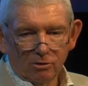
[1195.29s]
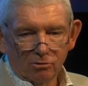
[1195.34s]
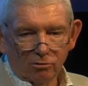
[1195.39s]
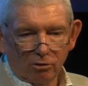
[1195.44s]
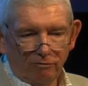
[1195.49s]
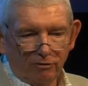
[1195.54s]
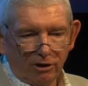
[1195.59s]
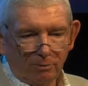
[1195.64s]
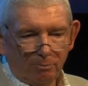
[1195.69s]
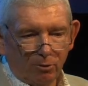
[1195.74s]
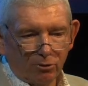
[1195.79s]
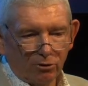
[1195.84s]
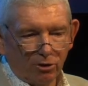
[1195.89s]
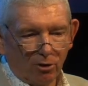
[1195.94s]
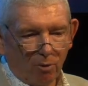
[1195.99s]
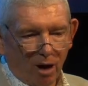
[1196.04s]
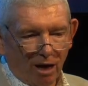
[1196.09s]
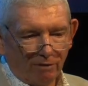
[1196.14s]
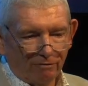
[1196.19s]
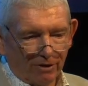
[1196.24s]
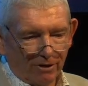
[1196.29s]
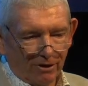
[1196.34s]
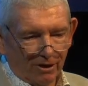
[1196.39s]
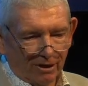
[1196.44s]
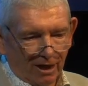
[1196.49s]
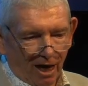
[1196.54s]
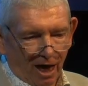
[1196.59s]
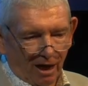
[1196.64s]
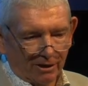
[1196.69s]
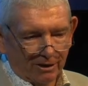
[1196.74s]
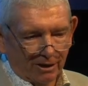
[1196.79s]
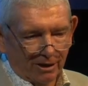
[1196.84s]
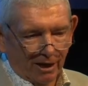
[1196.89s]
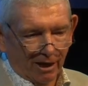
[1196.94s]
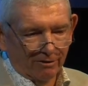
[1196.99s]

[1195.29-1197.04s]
So if you put your wife in the garden,